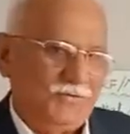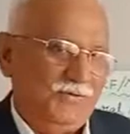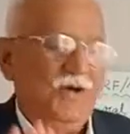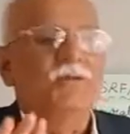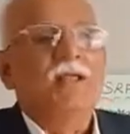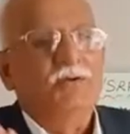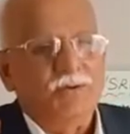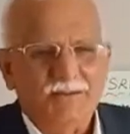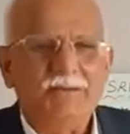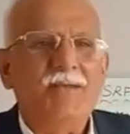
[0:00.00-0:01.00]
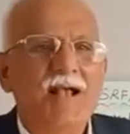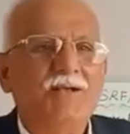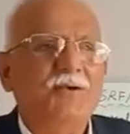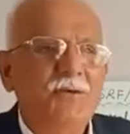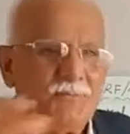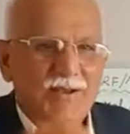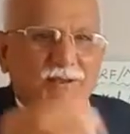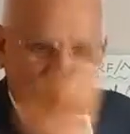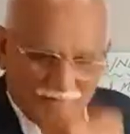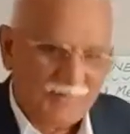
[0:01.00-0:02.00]
Now, so in the macro,
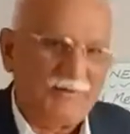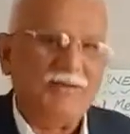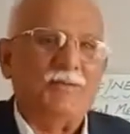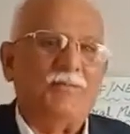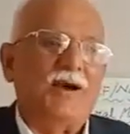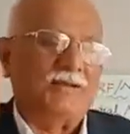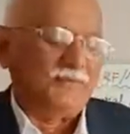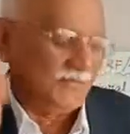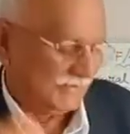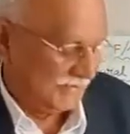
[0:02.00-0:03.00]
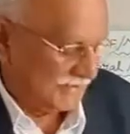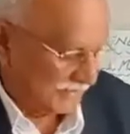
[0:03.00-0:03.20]
micro environment is a part of it.